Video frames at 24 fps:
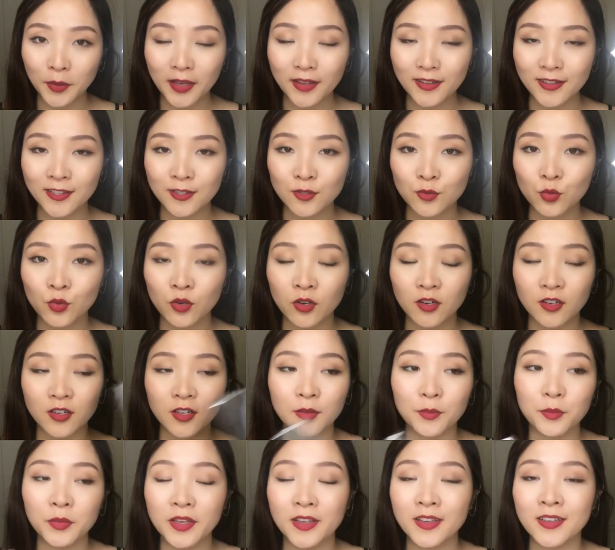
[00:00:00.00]
make this work,
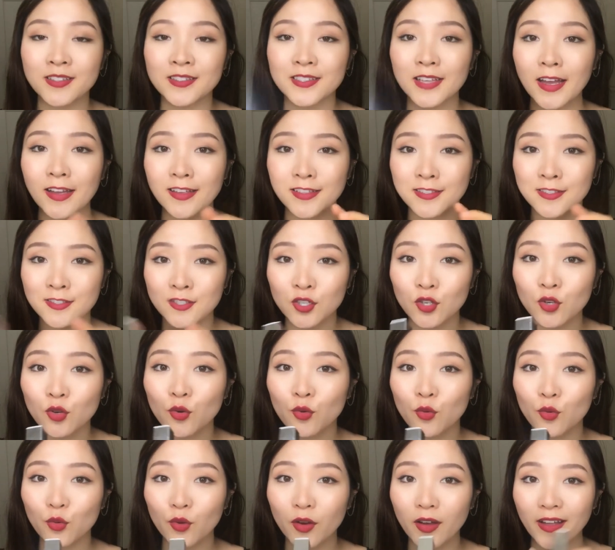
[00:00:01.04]
because I
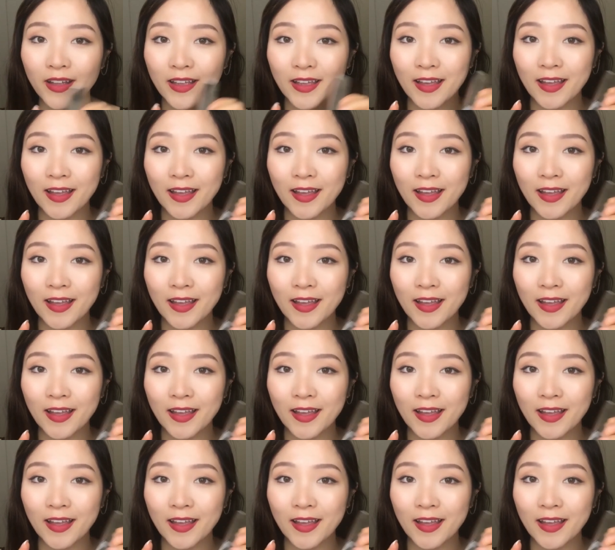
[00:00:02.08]
still